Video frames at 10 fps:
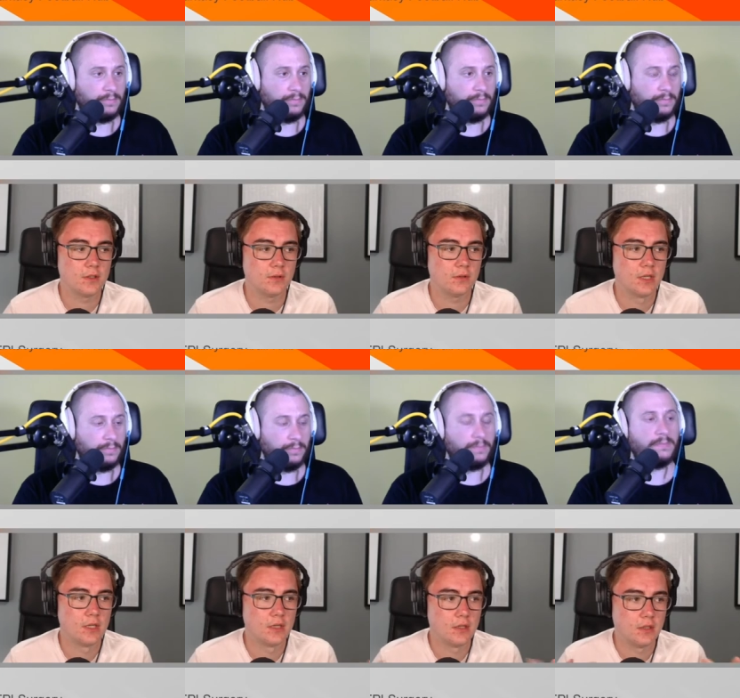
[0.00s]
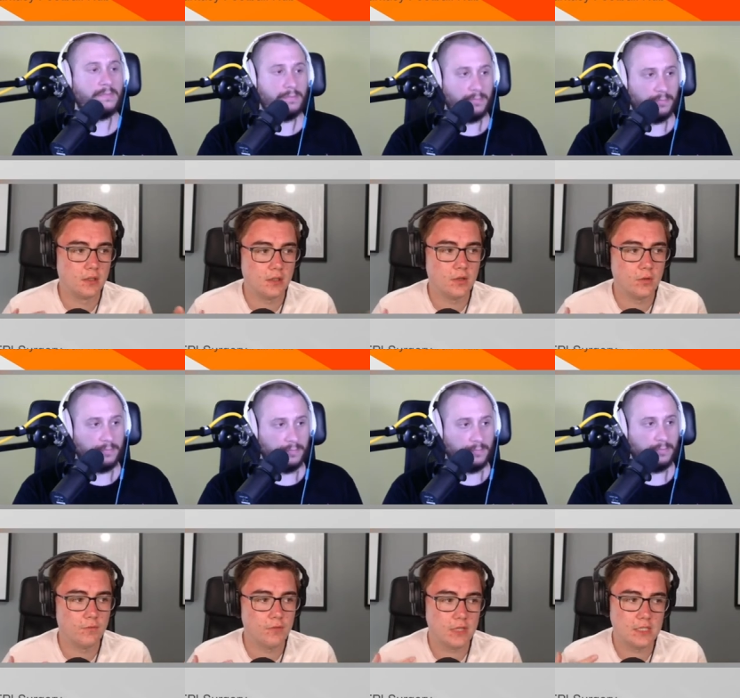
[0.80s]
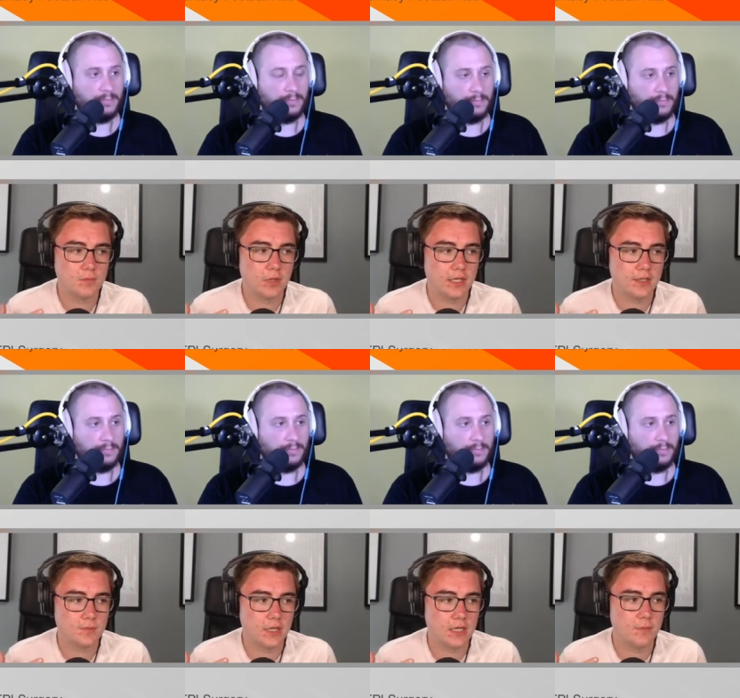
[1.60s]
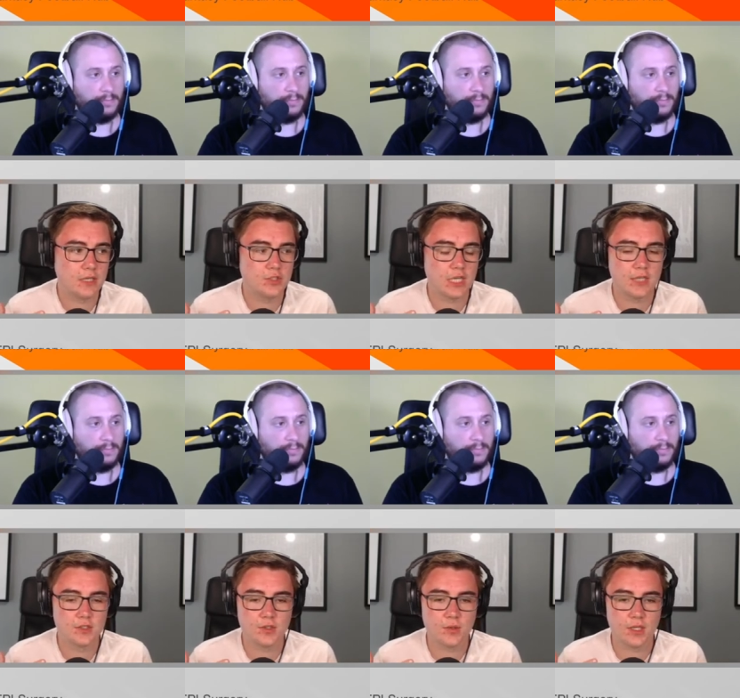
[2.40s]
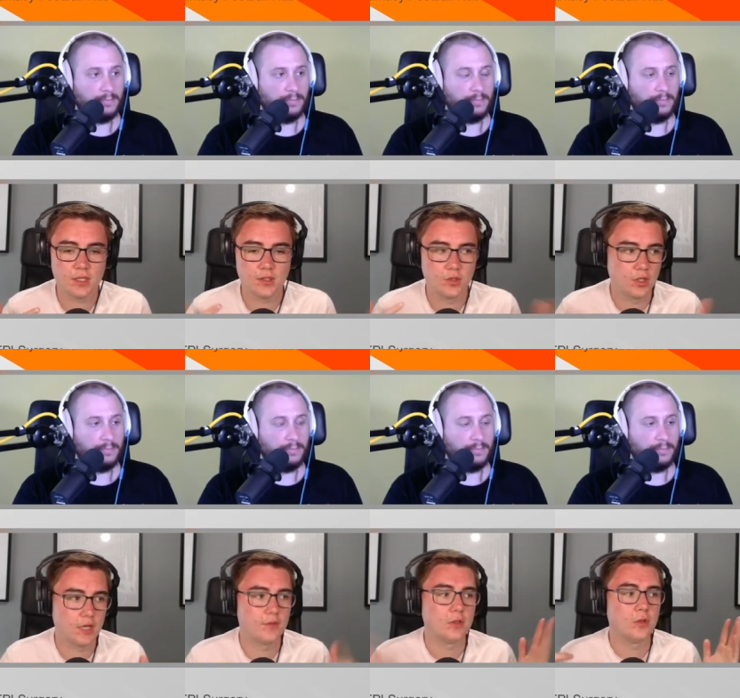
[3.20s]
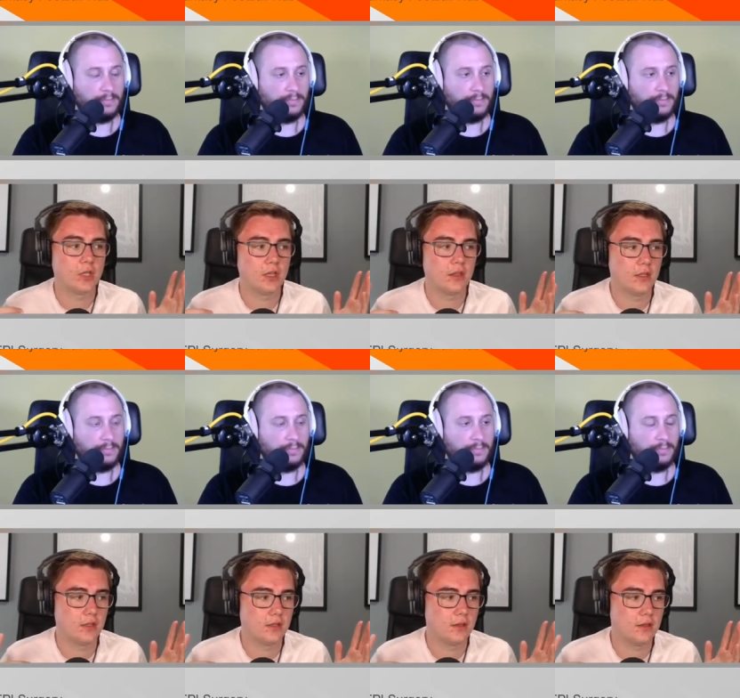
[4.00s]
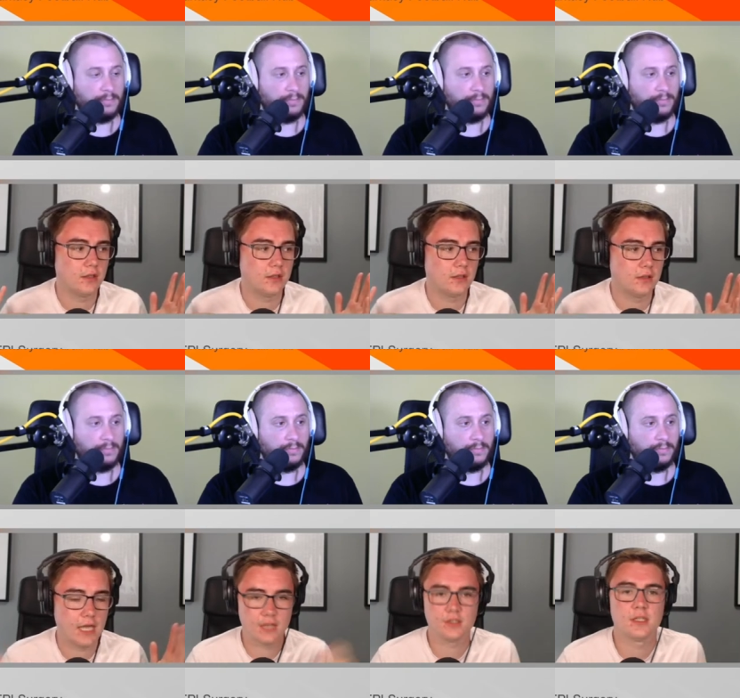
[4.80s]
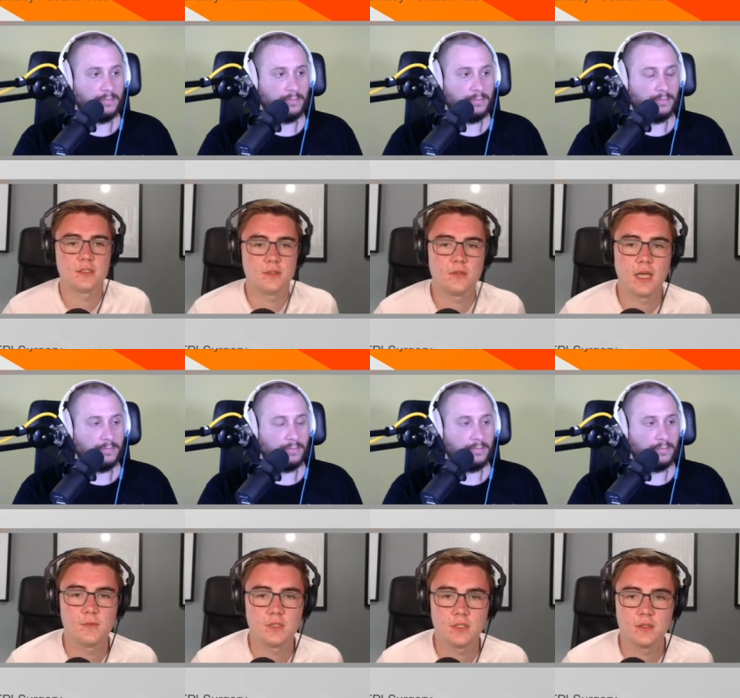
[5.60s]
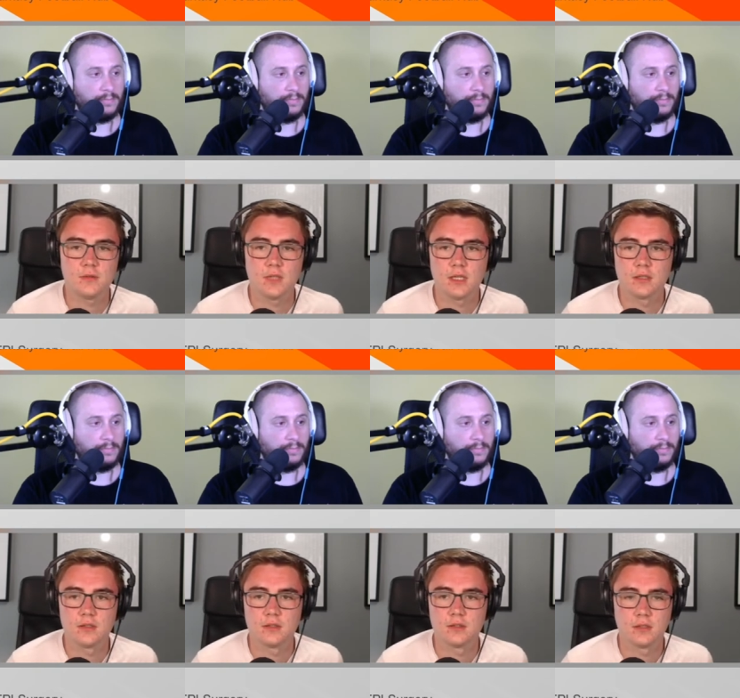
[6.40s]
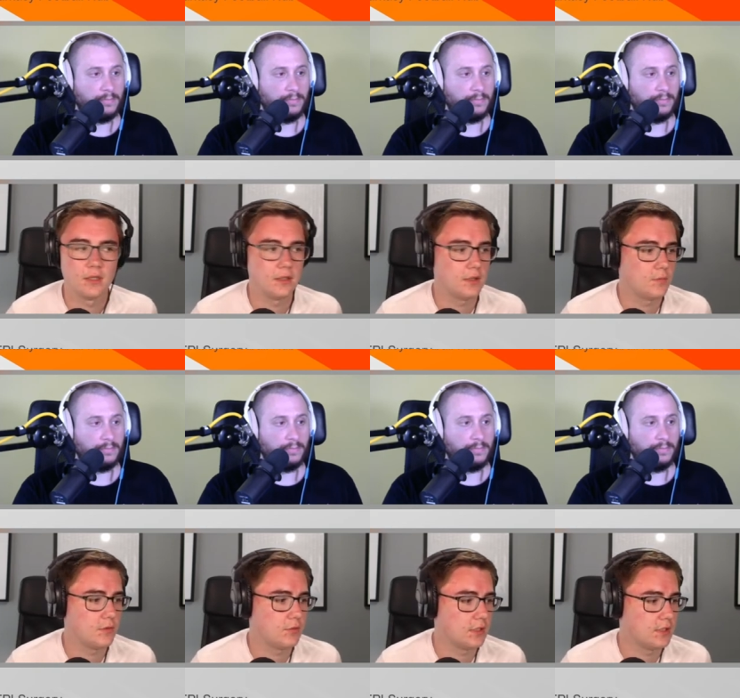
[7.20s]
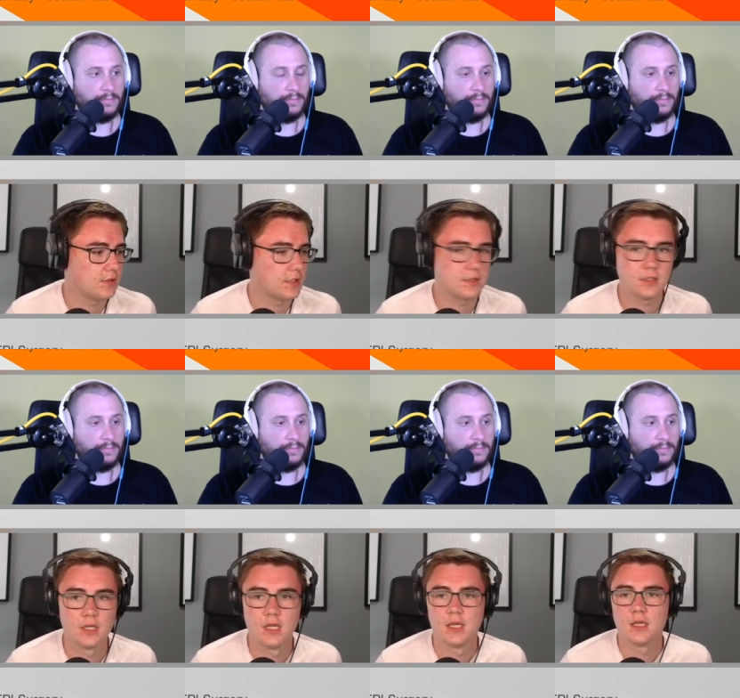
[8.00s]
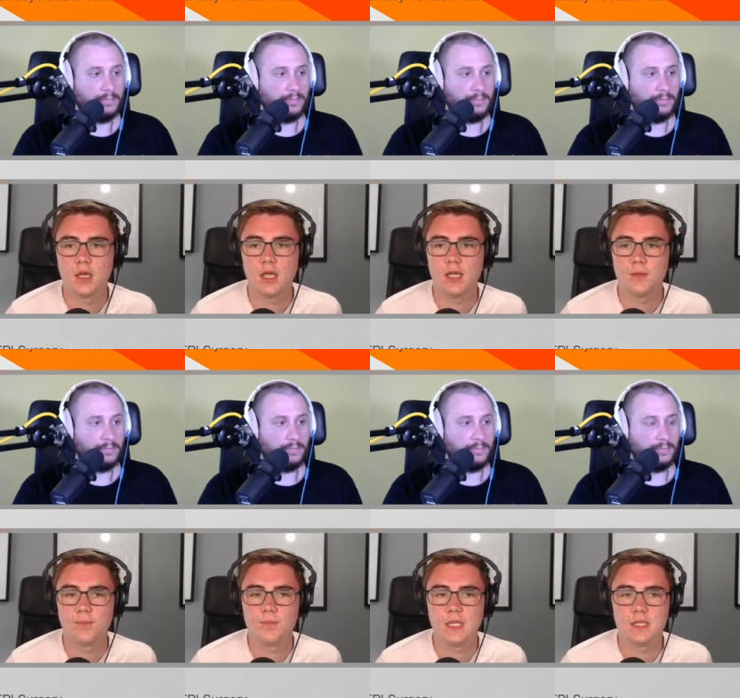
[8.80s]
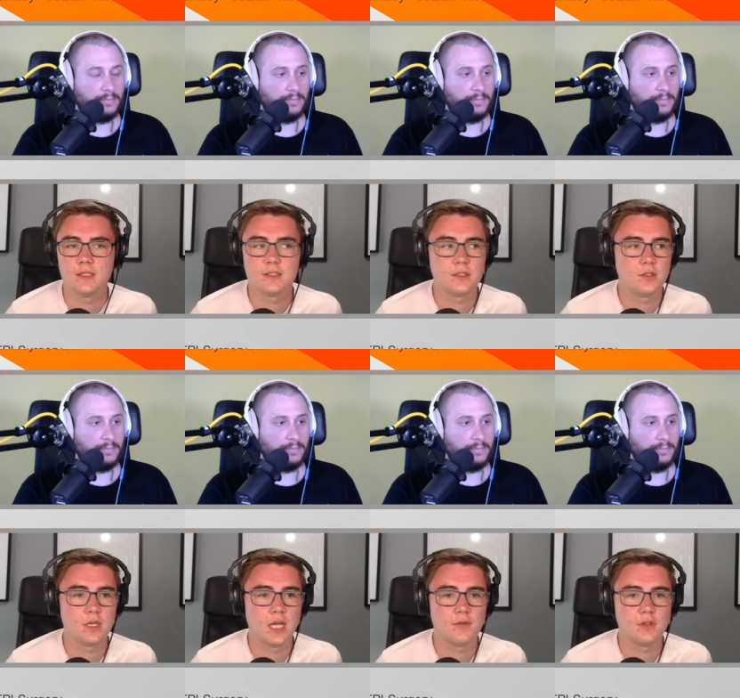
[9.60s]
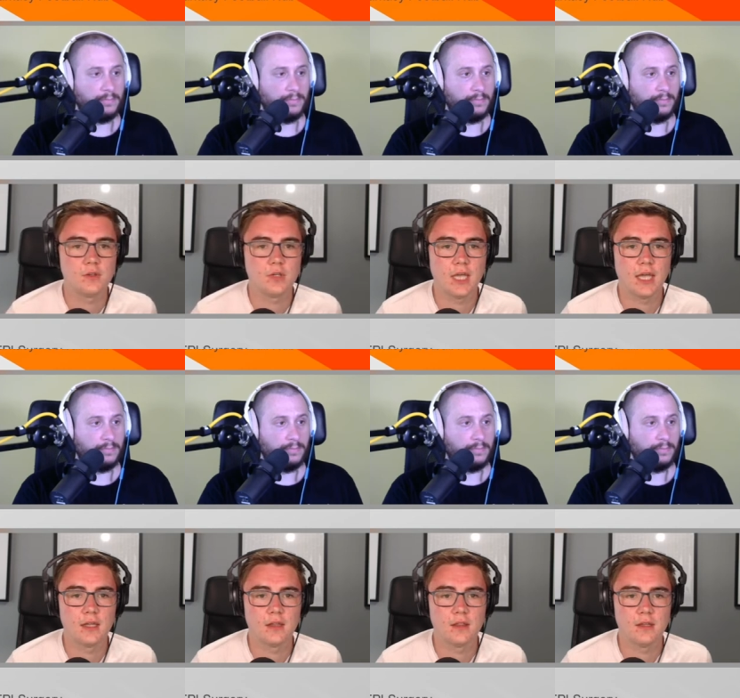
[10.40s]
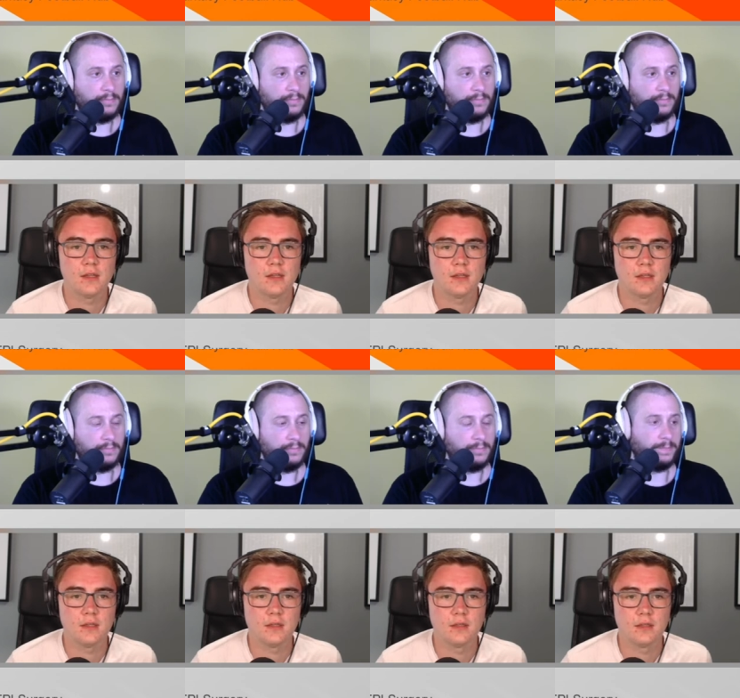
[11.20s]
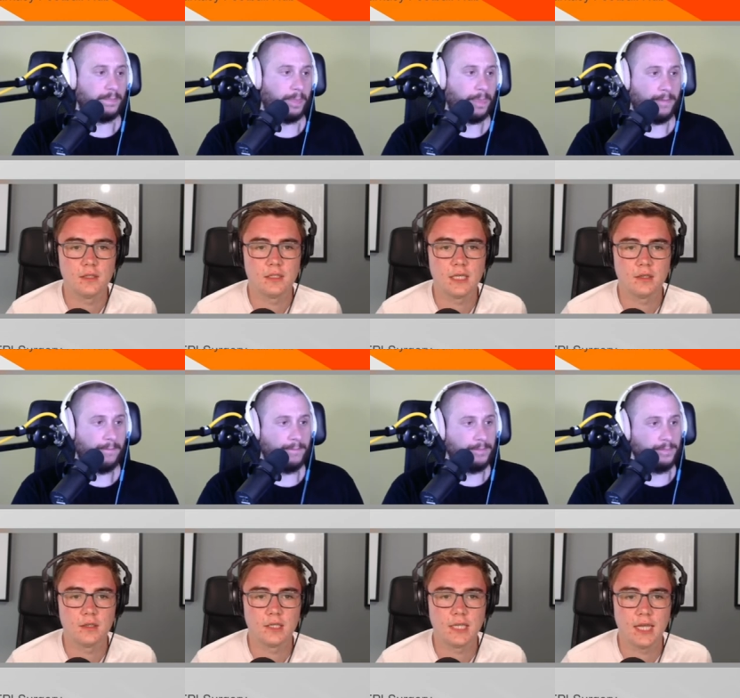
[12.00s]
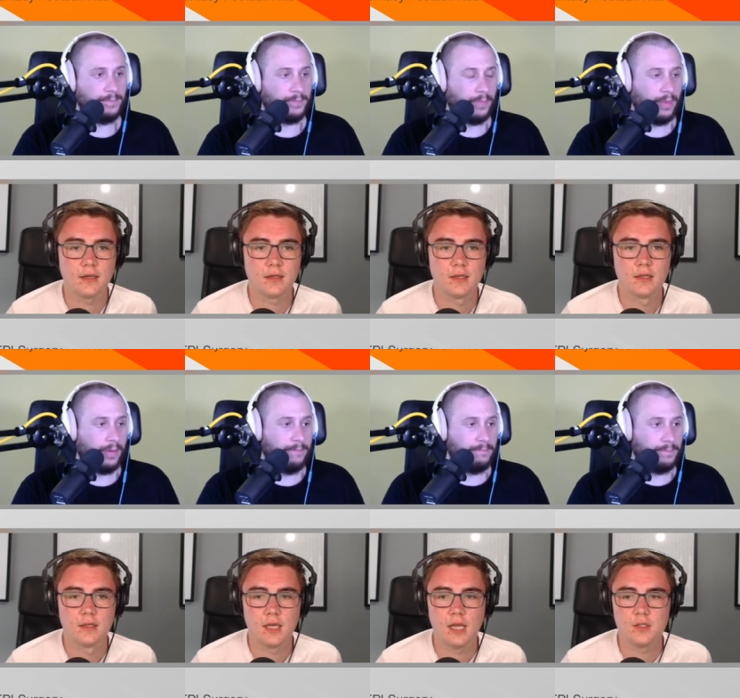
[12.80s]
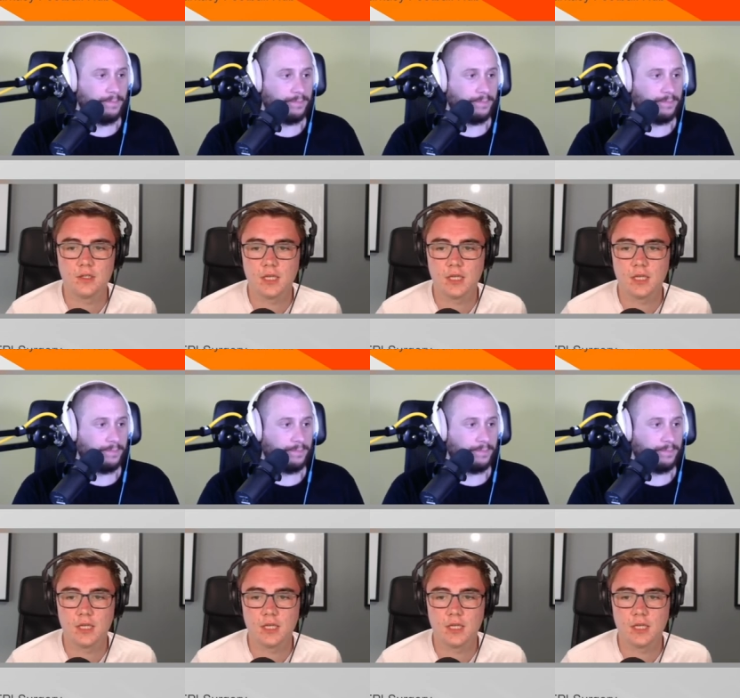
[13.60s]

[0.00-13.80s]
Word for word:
Speaker 1: to, mm-hmm. you know, these players might it might change so that you're going to have to look at the the. Actually, let's do that. I'm just going to do that. I think that would be really interesting. Um, is you're going to have to look at the the ticker again, and you're going to